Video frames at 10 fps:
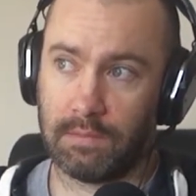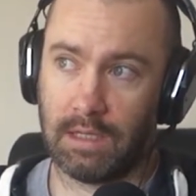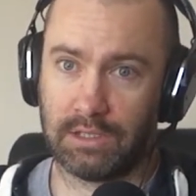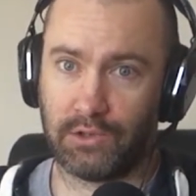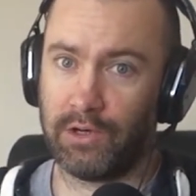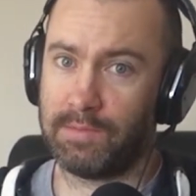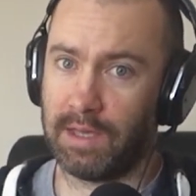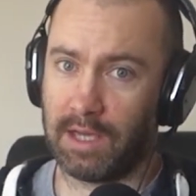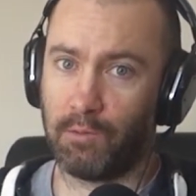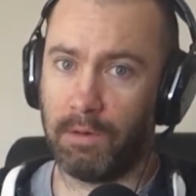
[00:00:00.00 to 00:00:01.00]
it's going to
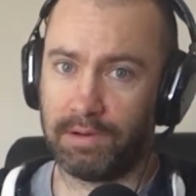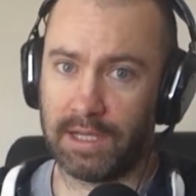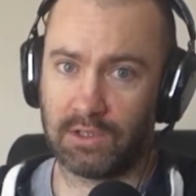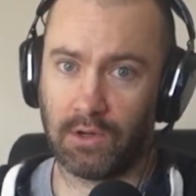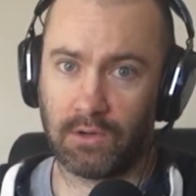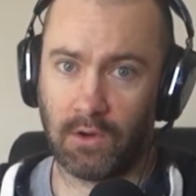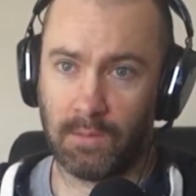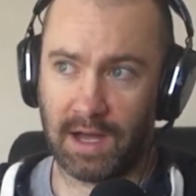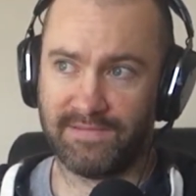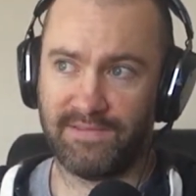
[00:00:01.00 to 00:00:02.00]
make
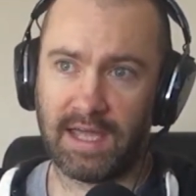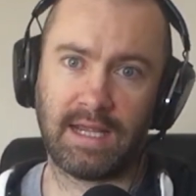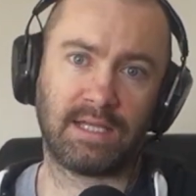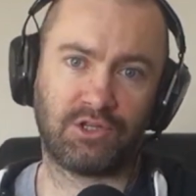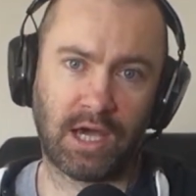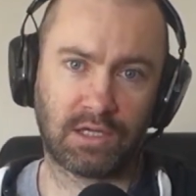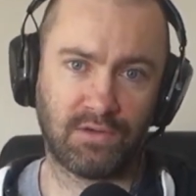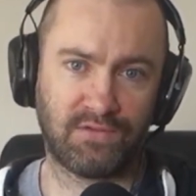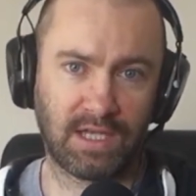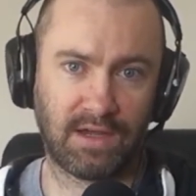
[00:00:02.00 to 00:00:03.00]
WordPress.com a very
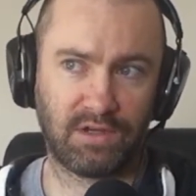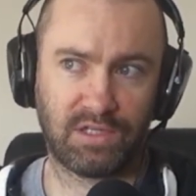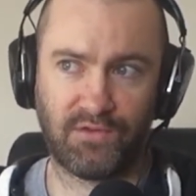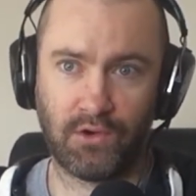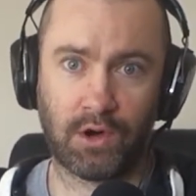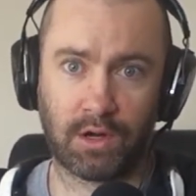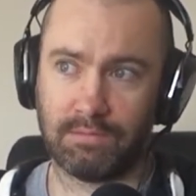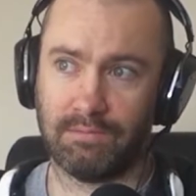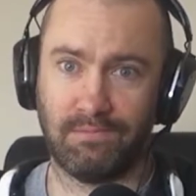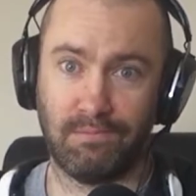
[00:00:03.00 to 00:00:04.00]
attractive service for
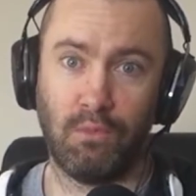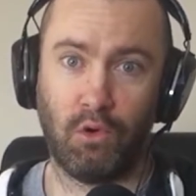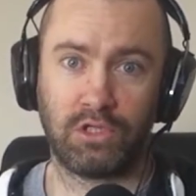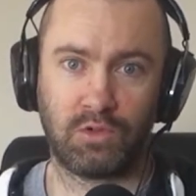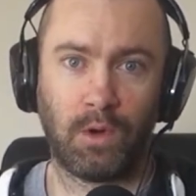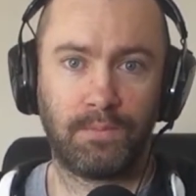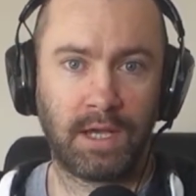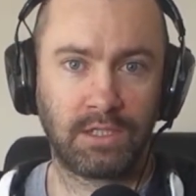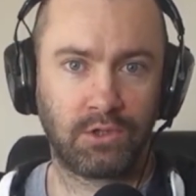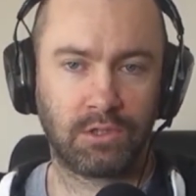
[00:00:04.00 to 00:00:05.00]
most
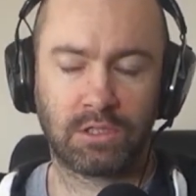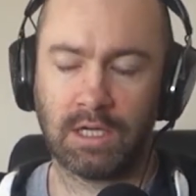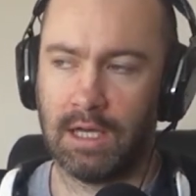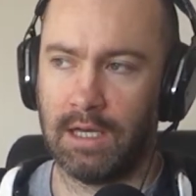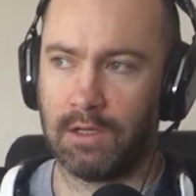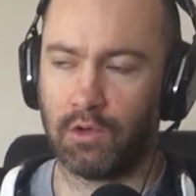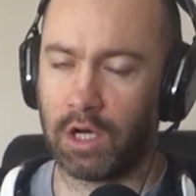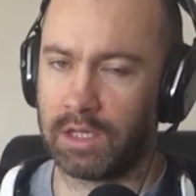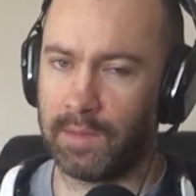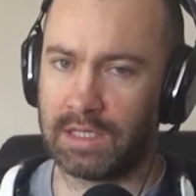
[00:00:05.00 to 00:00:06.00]
WordPress users.
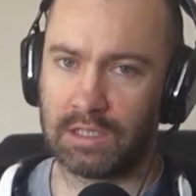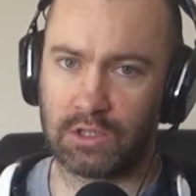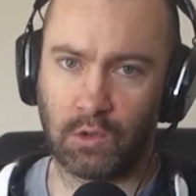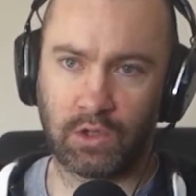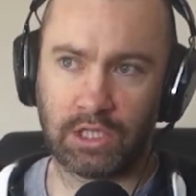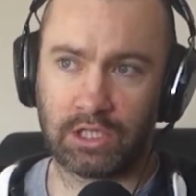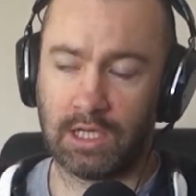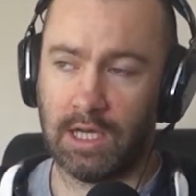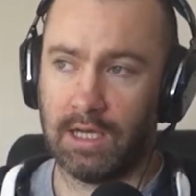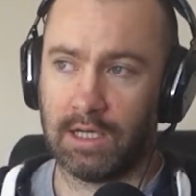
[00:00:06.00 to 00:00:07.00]
Unlimited
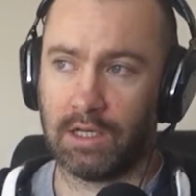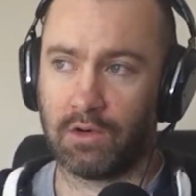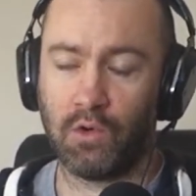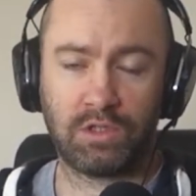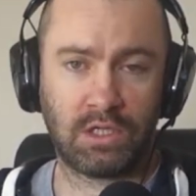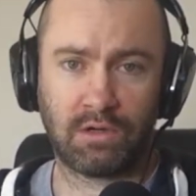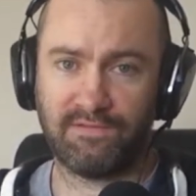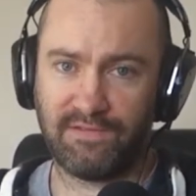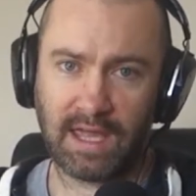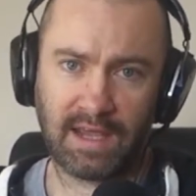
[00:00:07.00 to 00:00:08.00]
storage, you're hosted
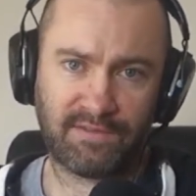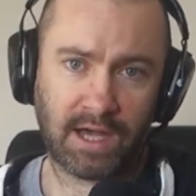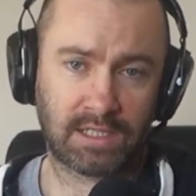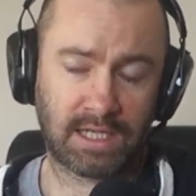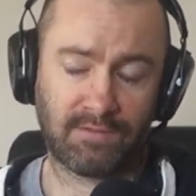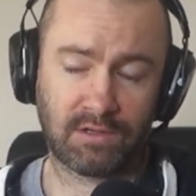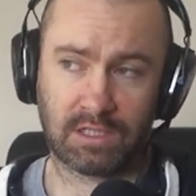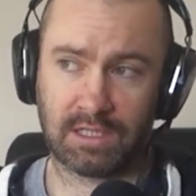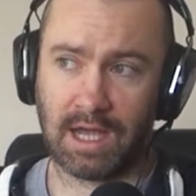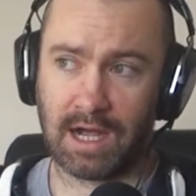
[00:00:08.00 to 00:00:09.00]
on very fast
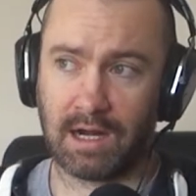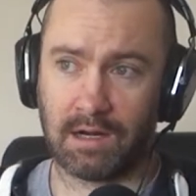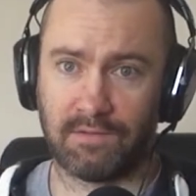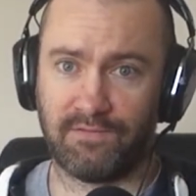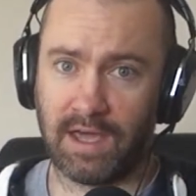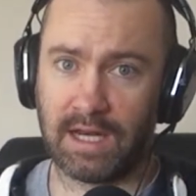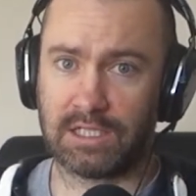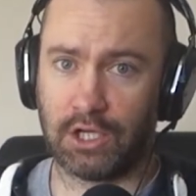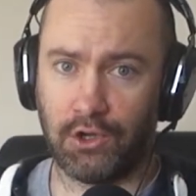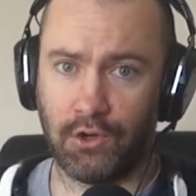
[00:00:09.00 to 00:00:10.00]
servers that are very
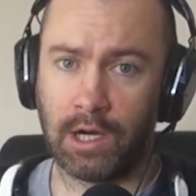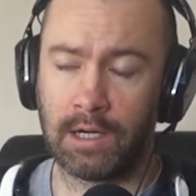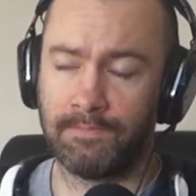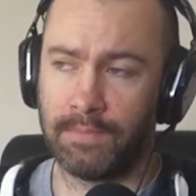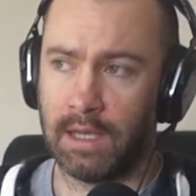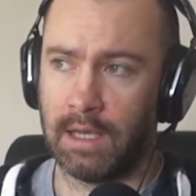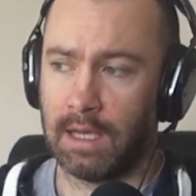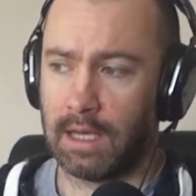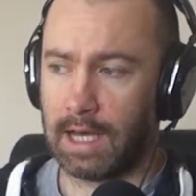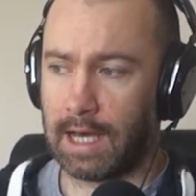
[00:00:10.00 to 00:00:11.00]
secure.
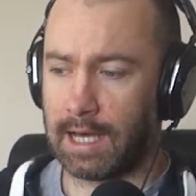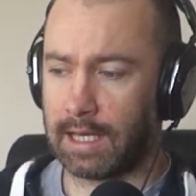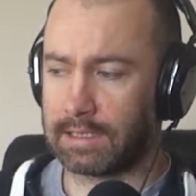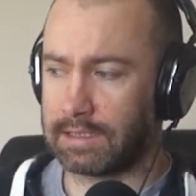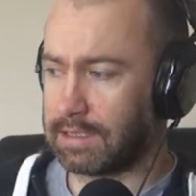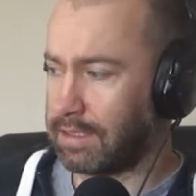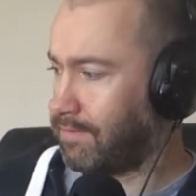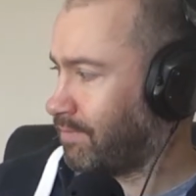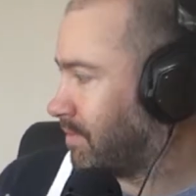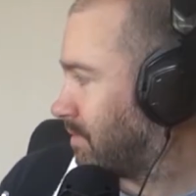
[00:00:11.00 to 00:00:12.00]
And,
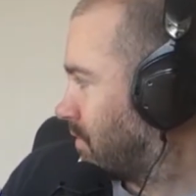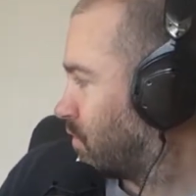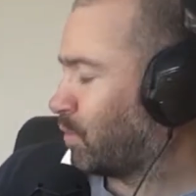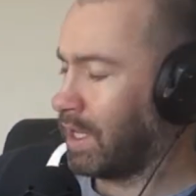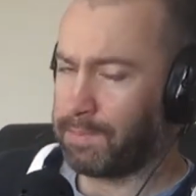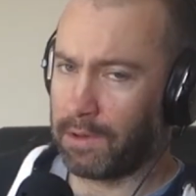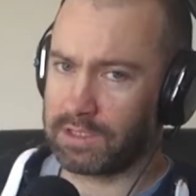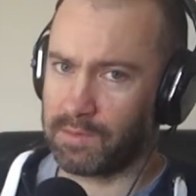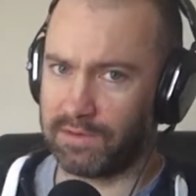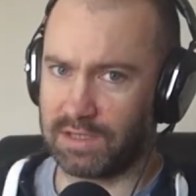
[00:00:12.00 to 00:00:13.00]

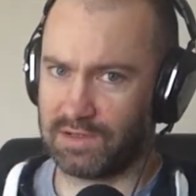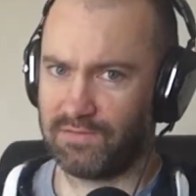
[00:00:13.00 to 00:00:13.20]
£20 a month is